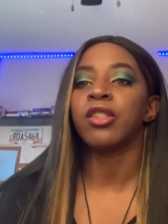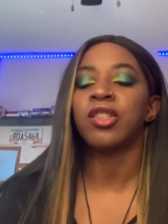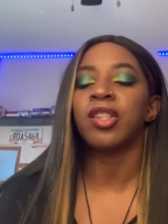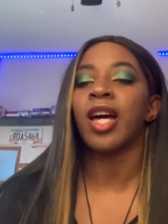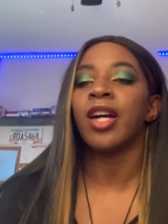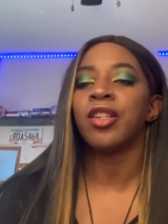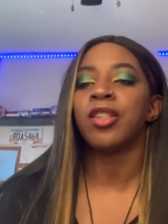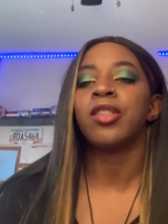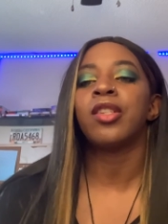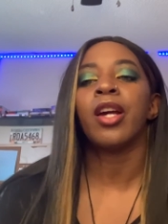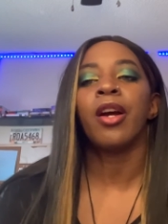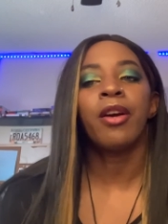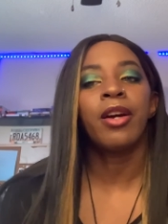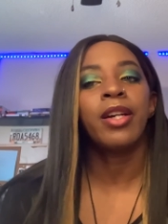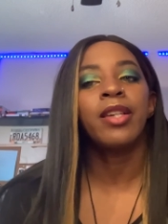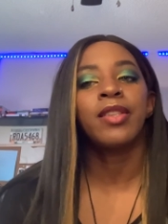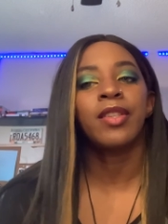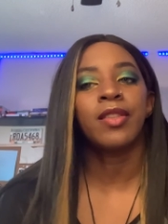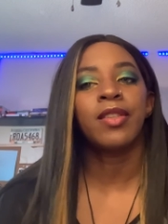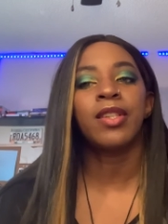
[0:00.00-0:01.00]

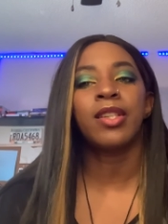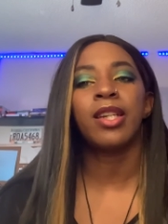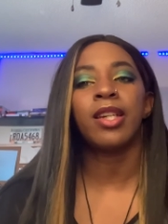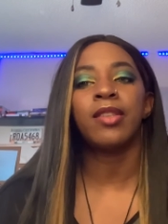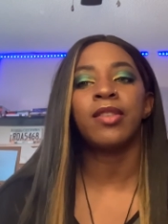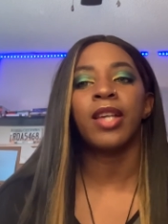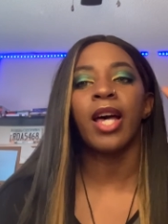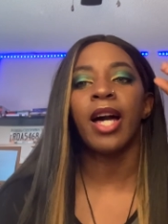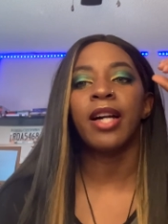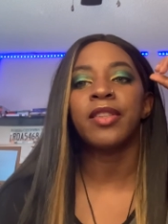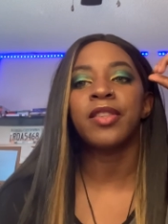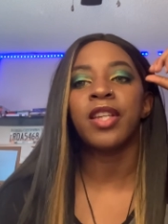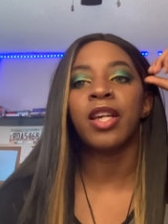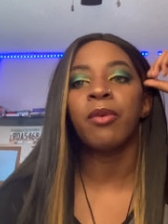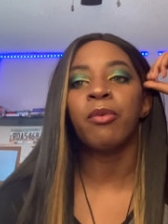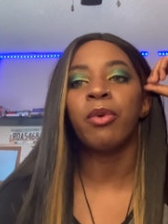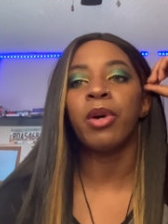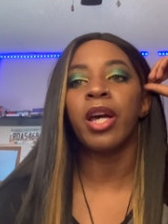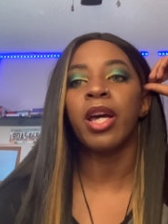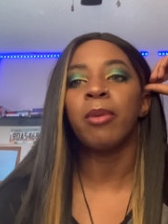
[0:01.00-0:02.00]
Sagittarius is the exact
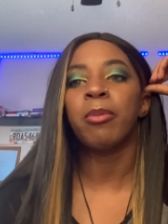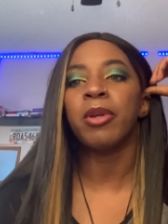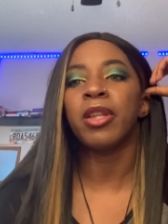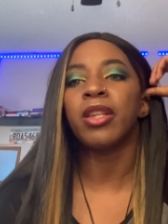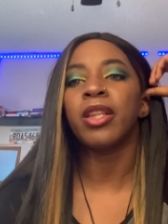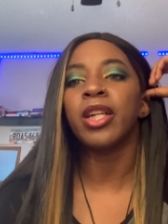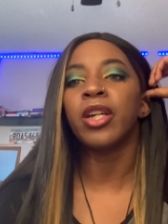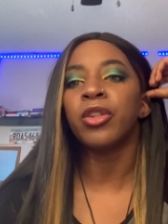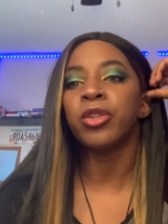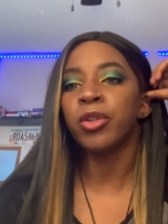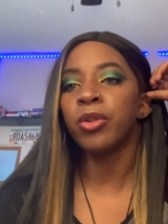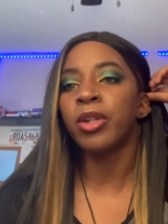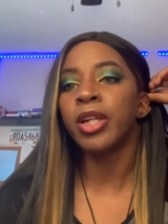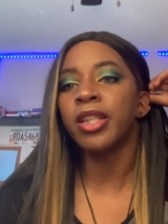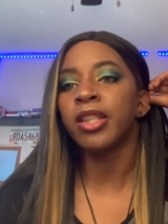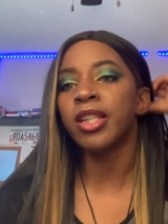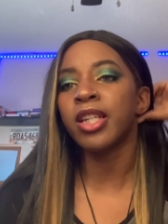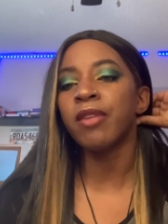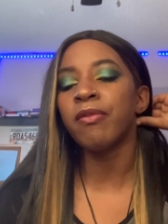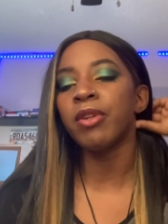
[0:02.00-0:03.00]
same way. But Leo, you
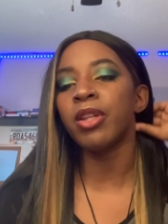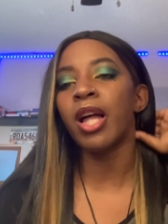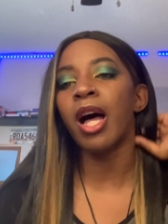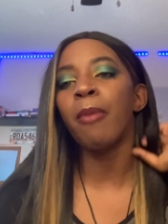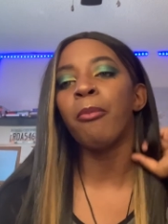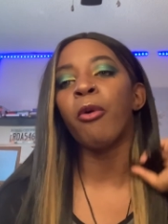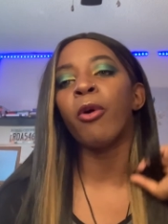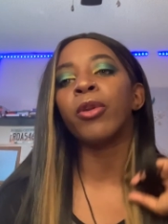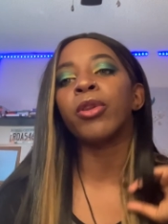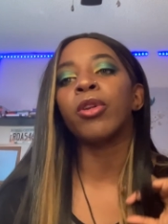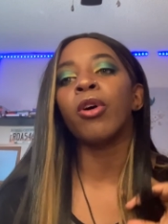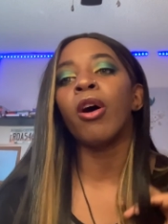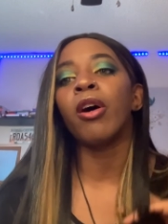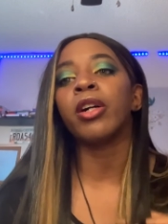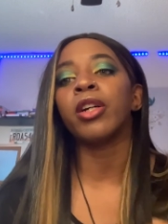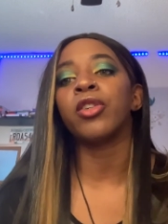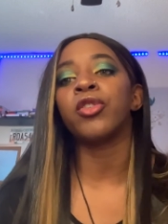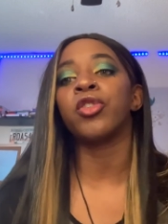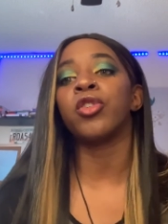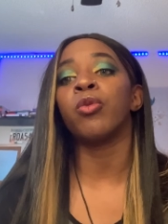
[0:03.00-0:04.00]
like to give a lot more
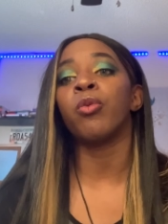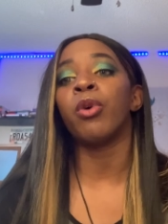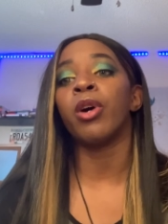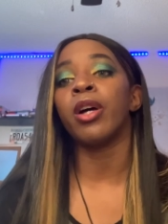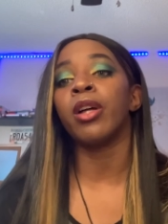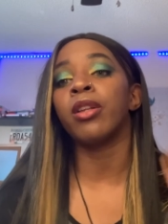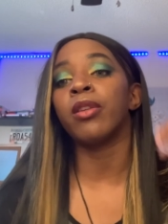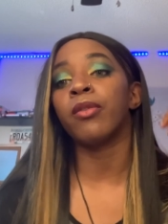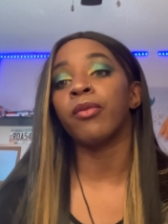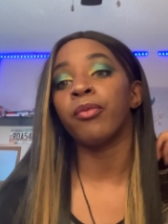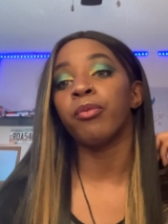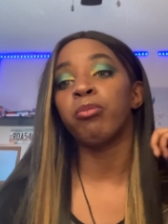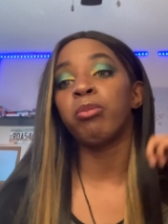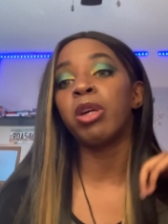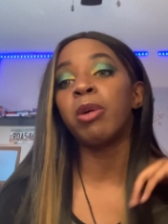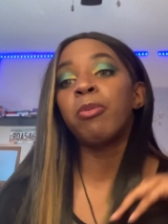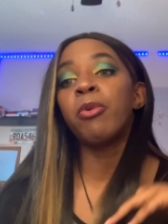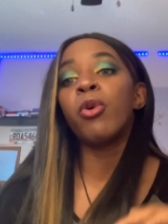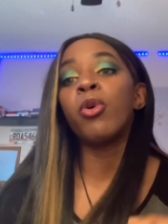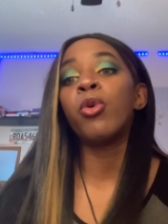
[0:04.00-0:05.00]
thought because you want
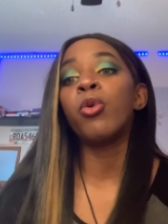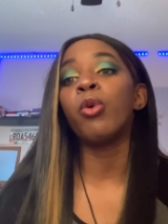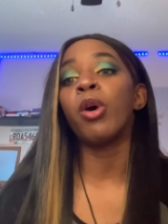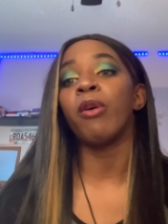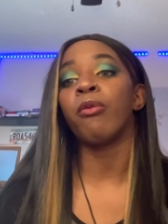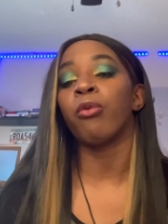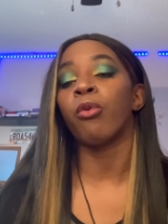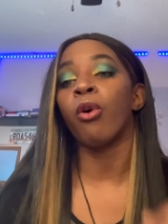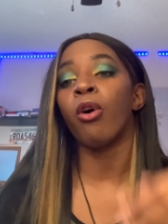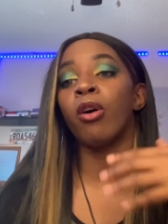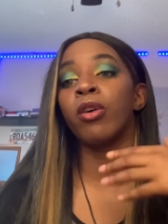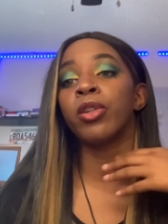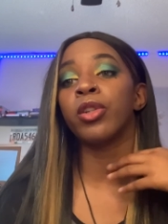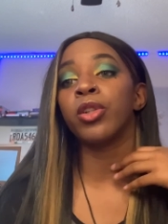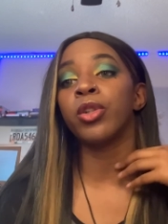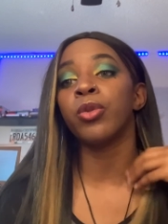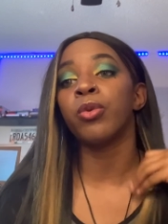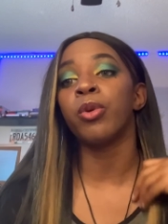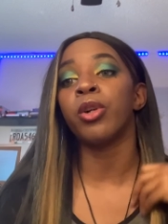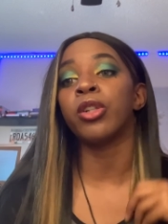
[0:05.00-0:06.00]
people who have wronged
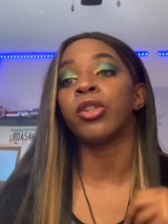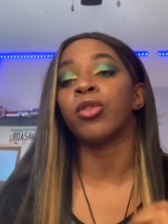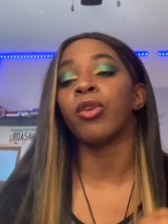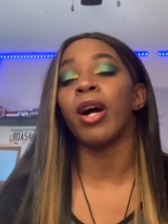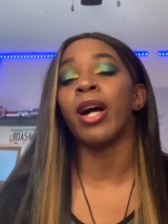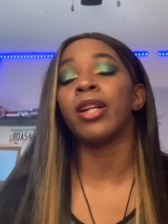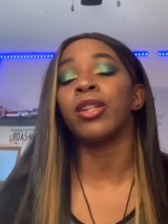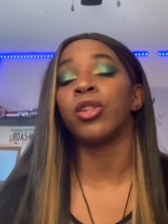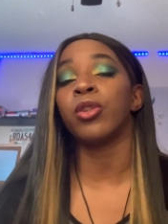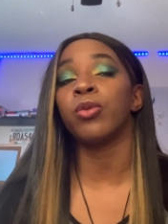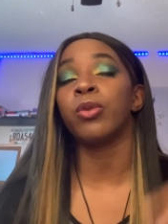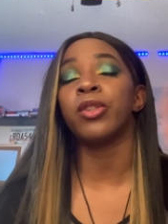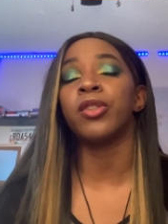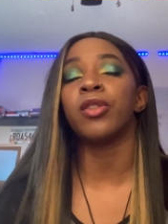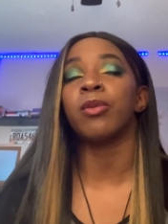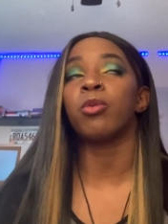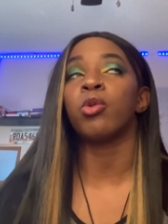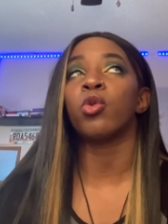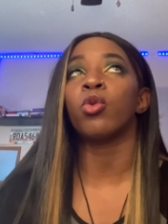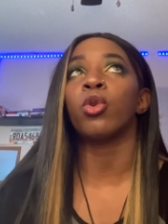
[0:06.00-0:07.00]
you or tried you in
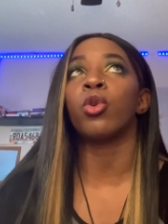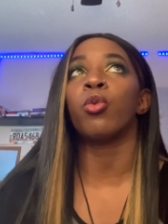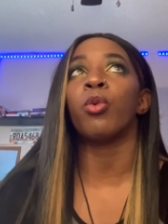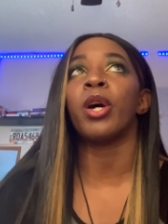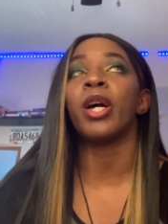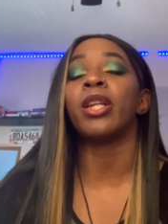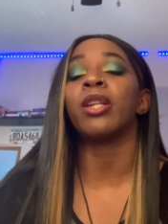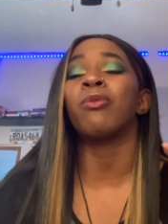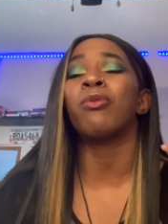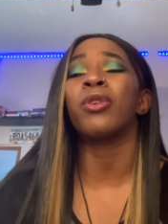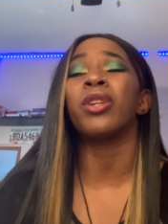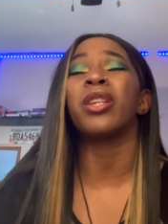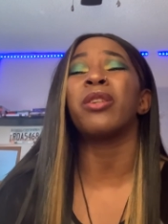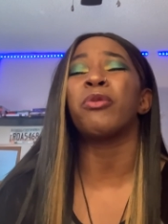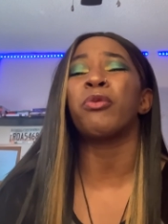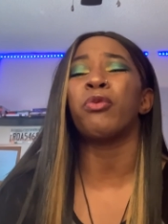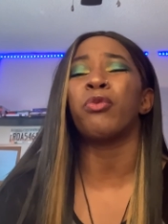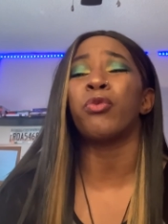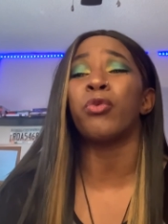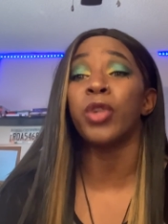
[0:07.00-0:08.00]
some sort of way to really
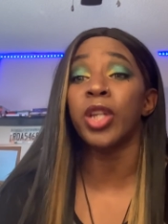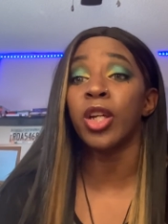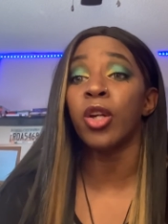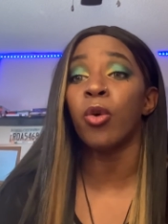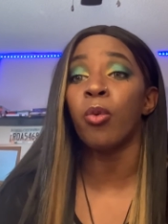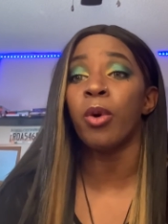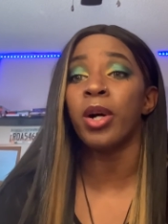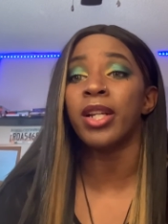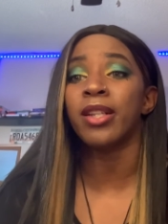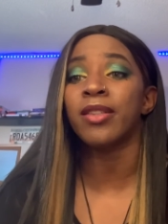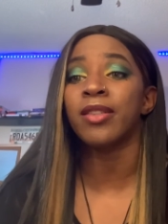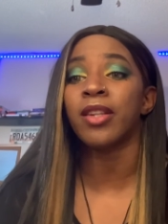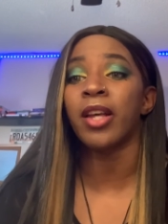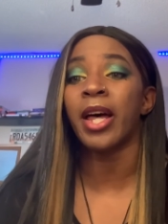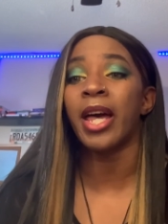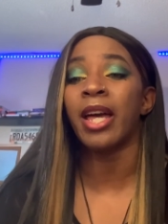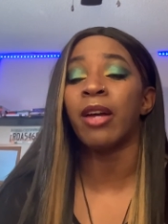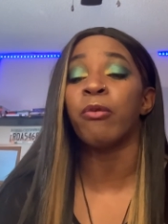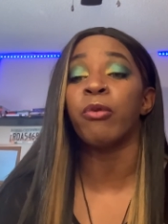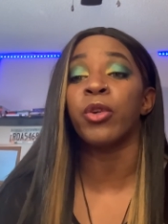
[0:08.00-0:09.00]
feel what it's
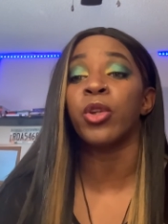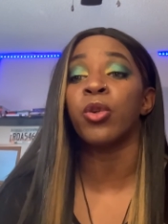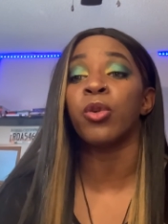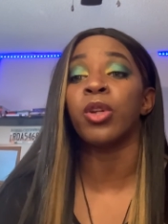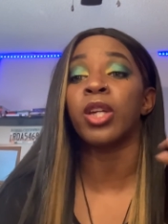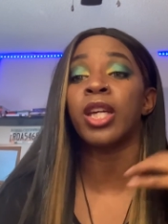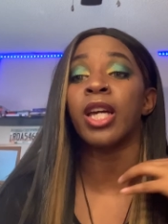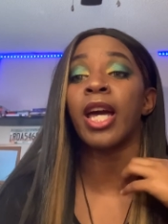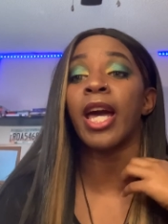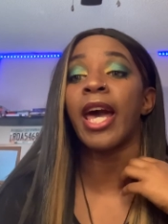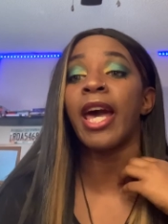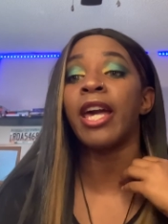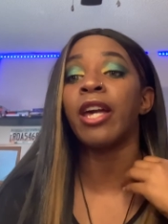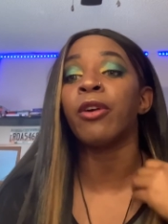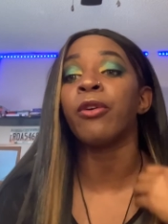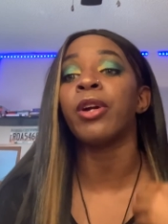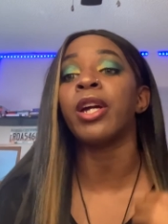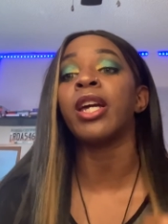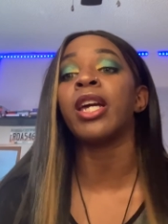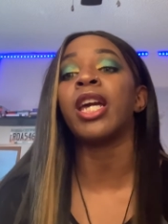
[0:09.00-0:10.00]
like for you to get
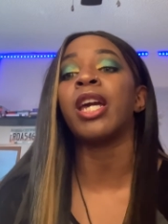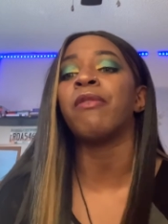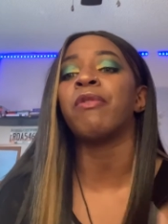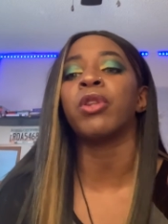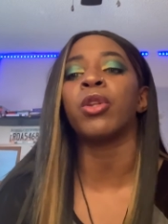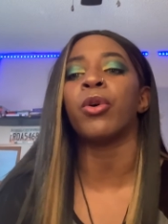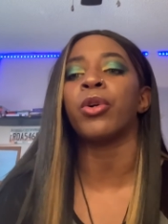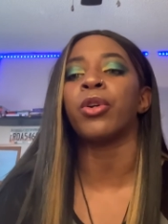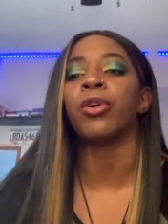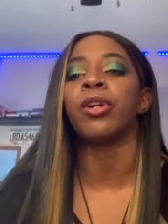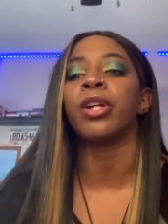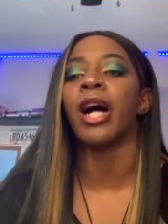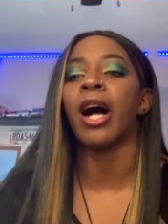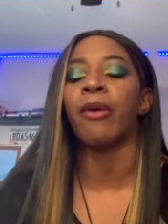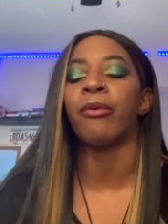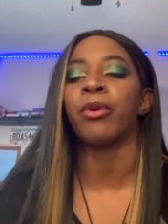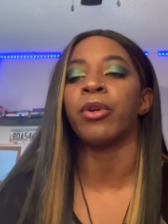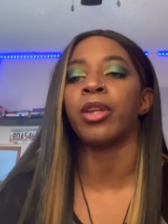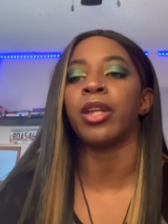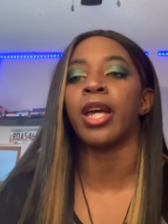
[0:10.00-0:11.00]
angry, even though you're
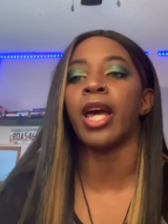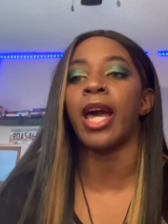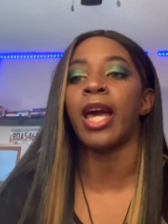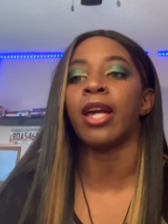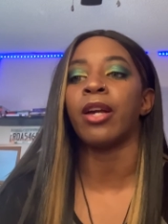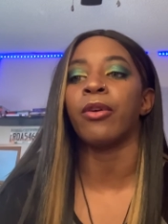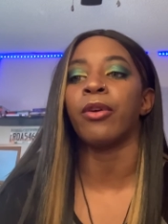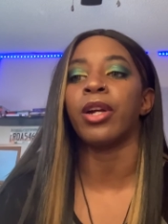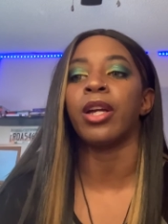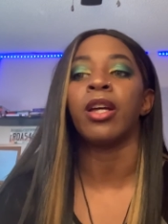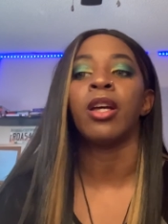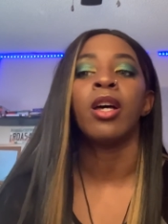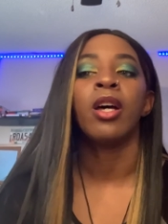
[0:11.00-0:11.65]
not really angry.